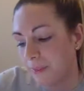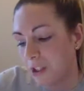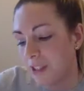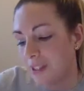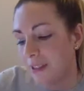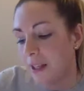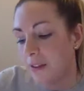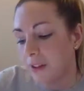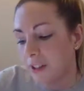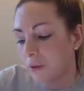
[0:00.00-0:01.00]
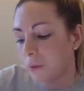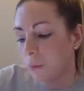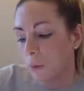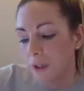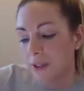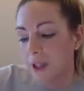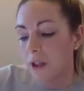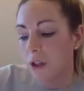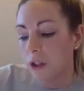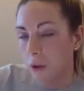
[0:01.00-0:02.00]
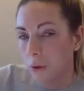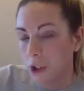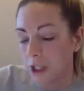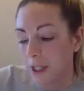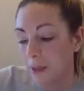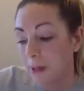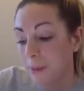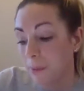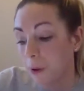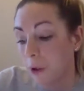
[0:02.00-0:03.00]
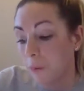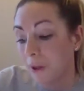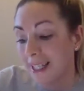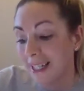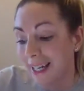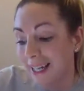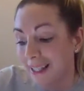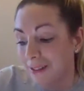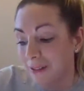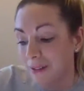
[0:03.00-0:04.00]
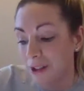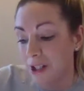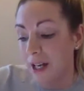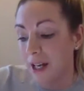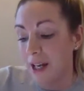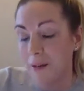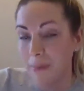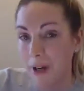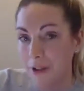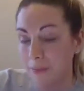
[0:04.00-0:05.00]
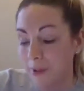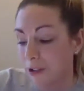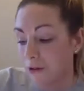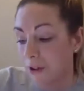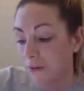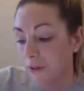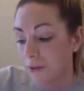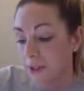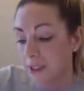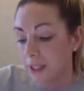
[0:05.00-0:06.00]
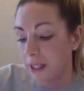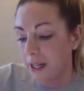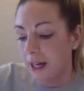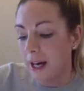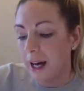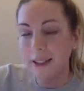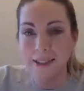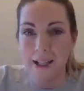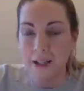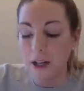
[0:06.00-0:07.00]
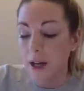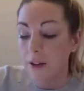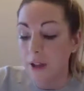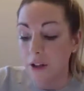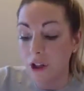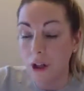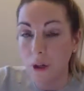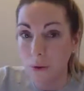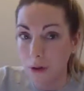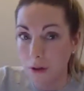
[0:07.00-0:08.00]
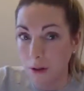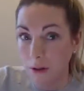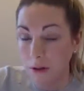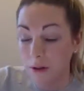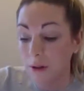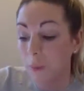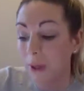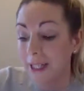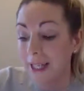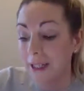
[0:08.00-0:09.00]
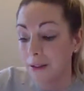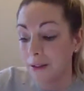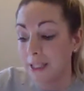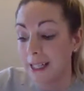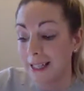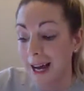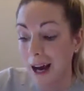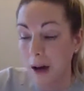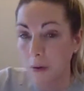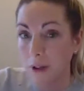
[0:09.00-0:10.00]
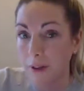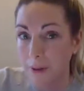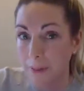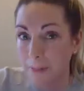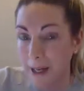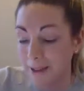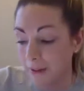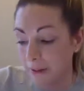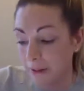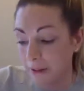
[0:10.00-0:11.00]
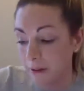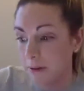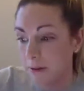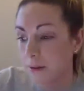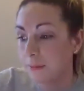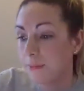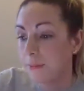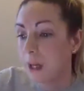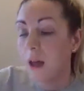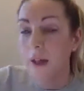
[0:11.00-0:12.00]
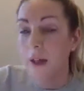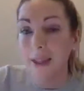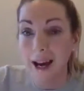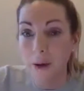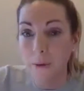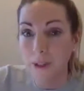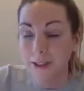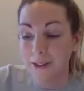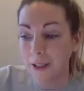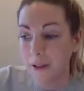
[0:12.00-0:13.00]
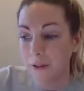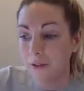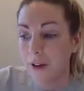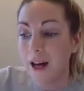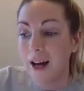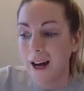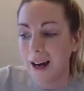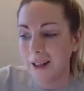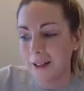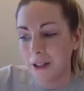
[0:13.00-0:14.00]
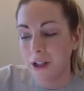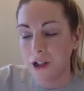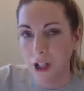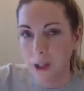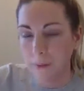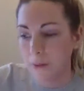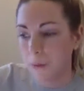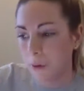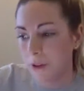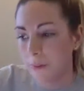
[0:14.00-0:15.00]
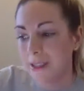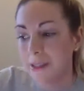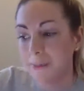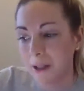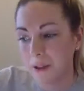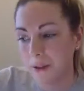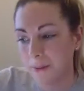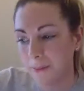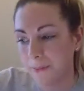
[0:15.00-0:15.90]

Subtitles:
She said that this was usually people who were killed in murder mystery novels. I said that 2 dogs were killed in The Hound of the Baskervilles, the hound itself, and James Mortimer's spaniel.